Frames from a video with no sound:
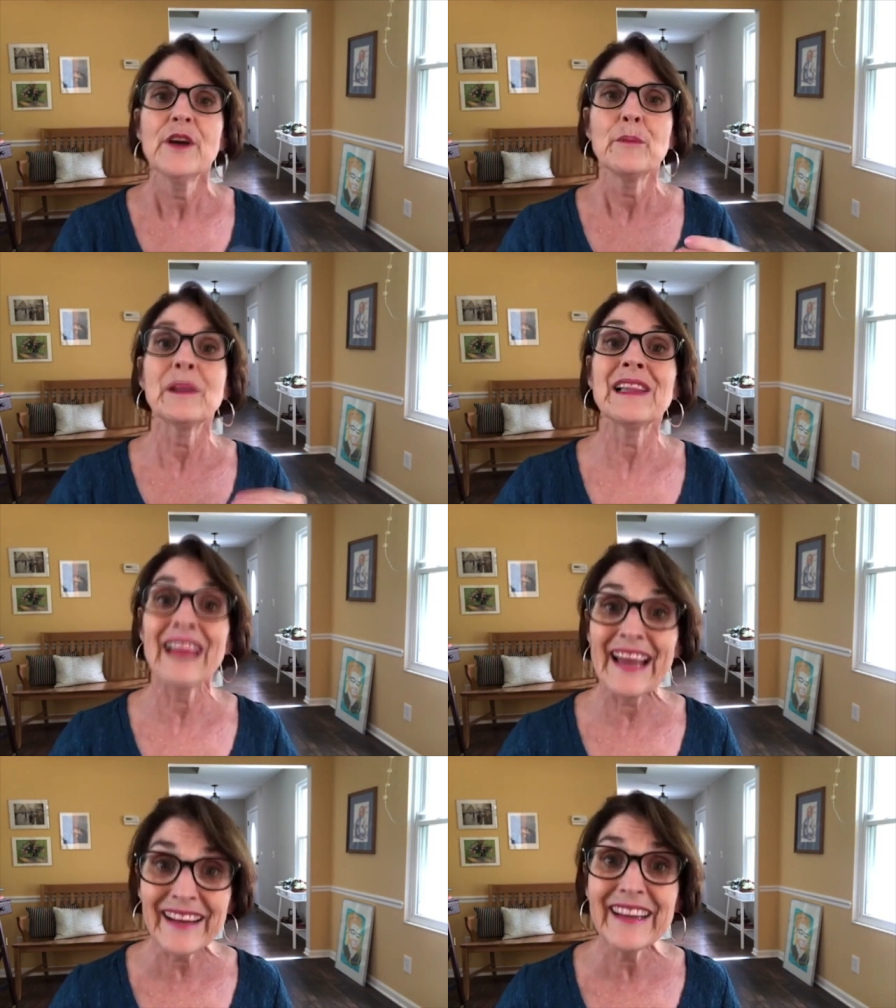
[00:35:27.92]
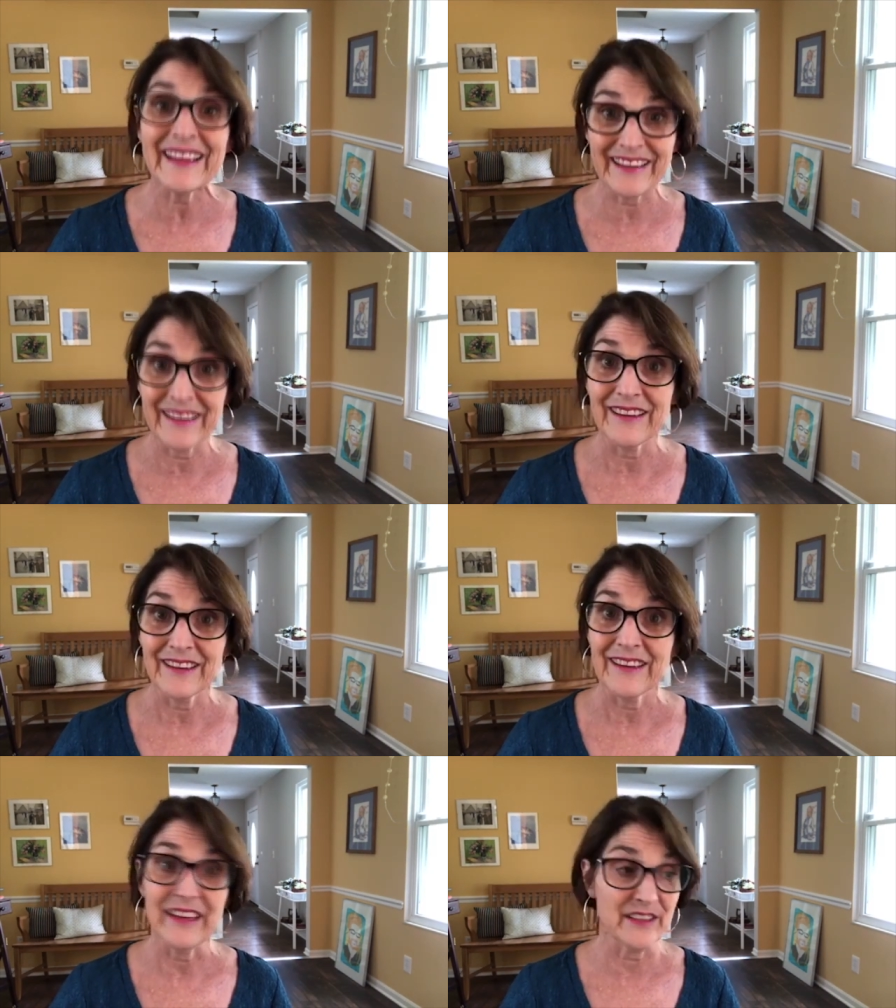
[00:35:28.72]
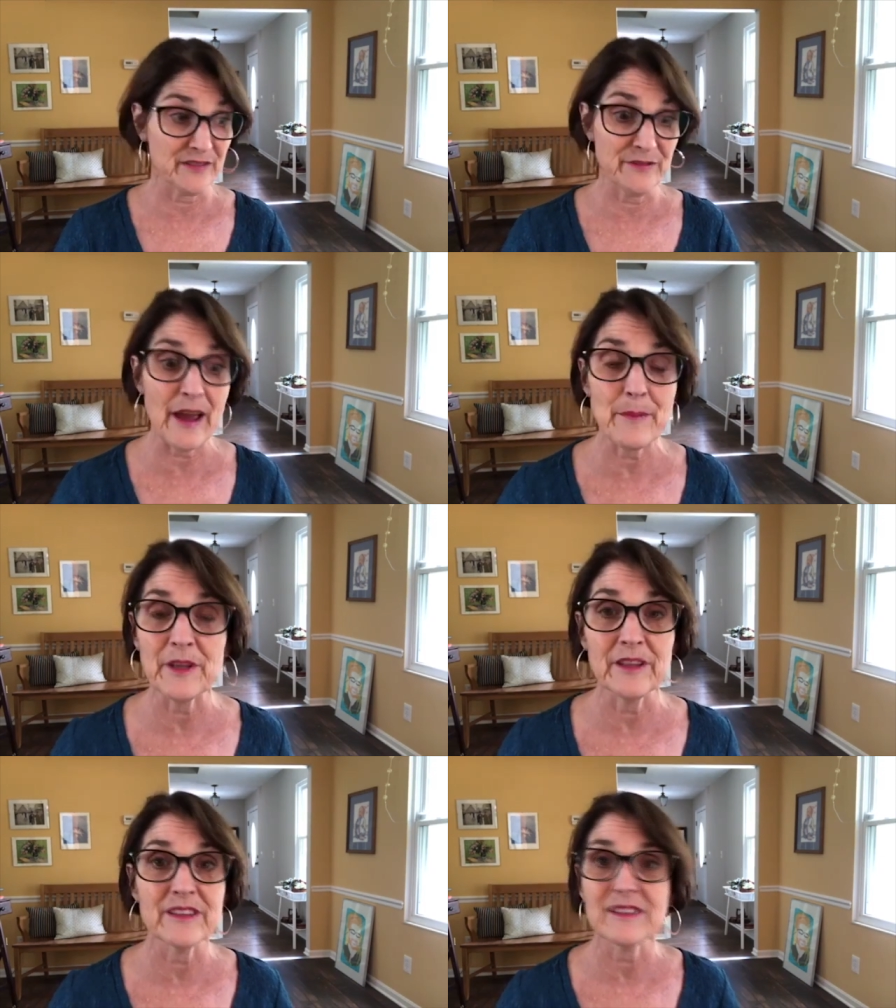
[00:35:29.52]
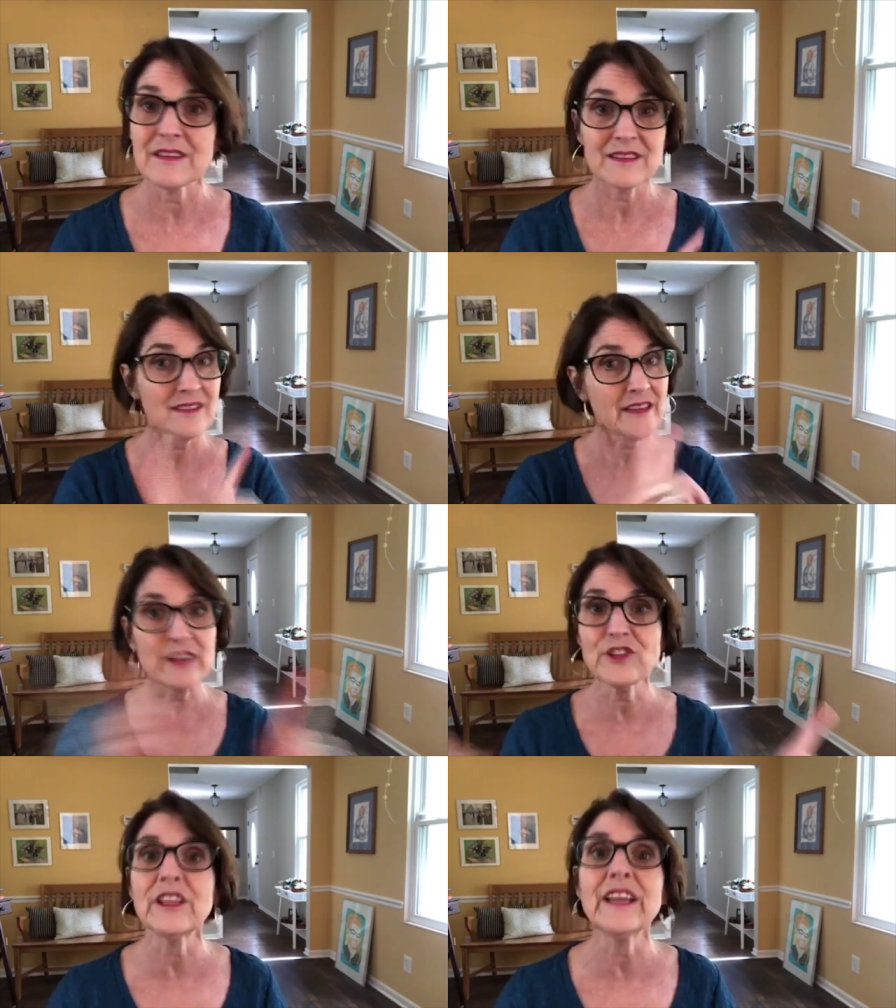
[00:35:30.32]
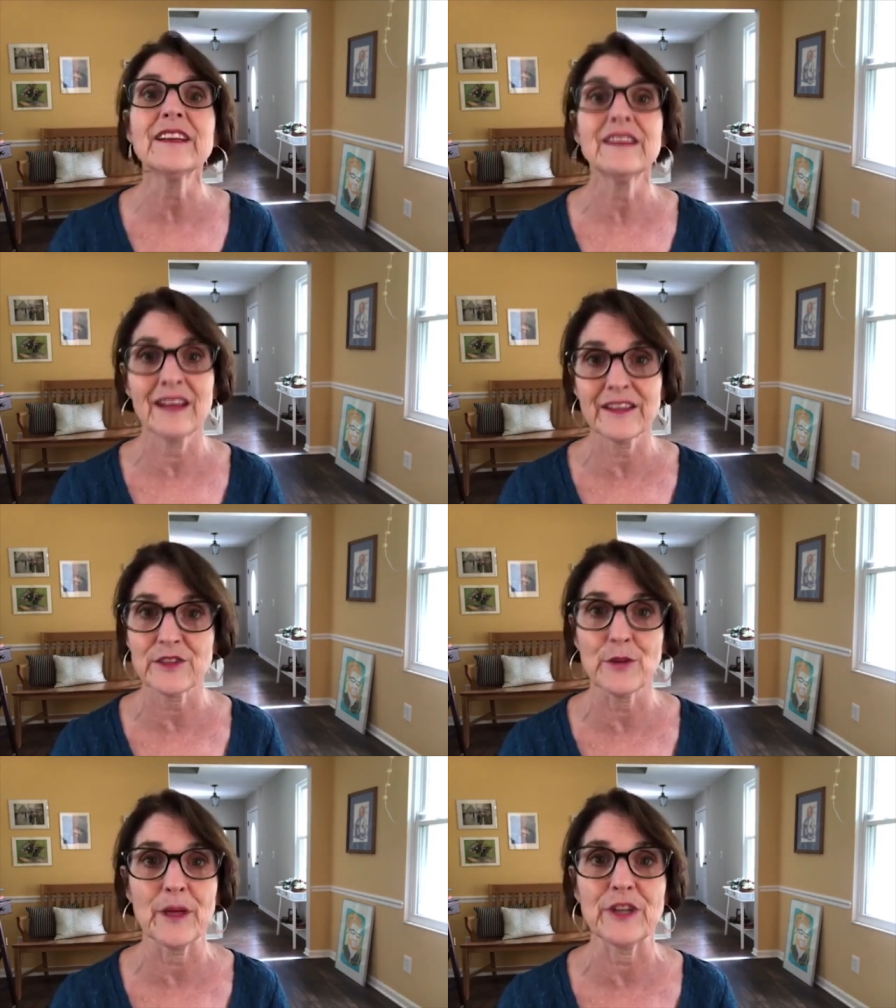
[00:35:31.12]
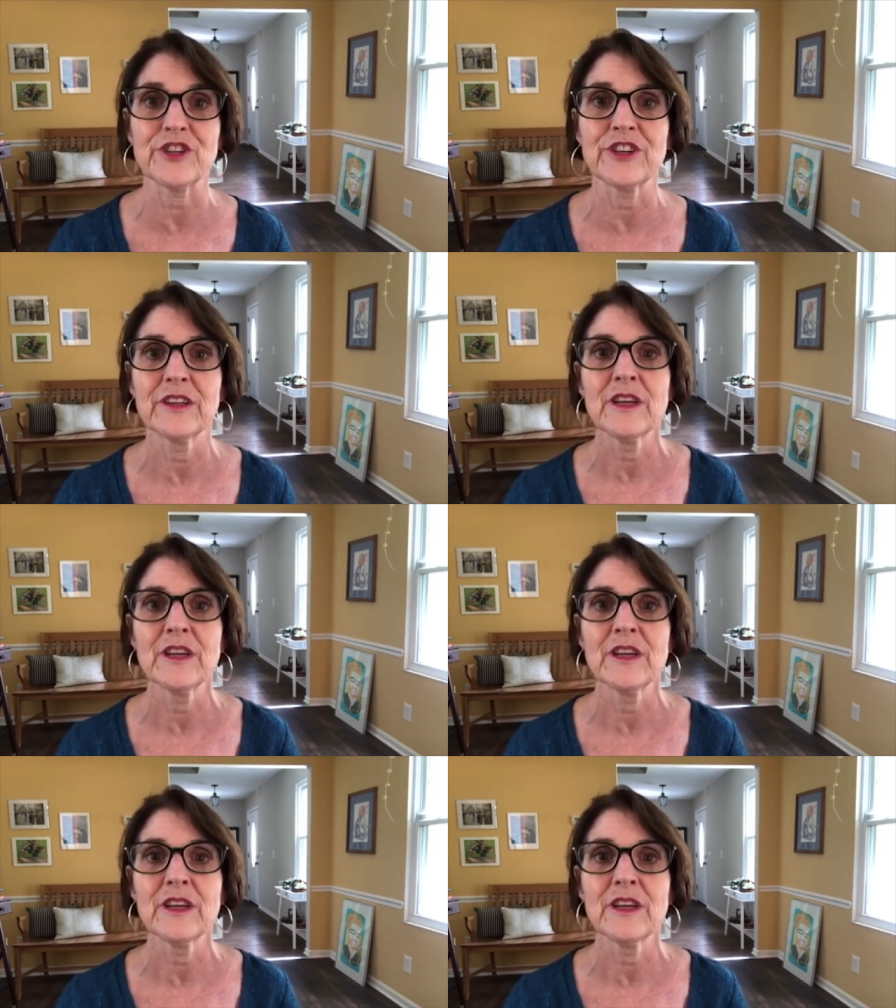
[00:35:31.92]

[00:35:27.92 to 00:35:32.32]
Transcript: Planning is fabulous. Scheduling, not so much.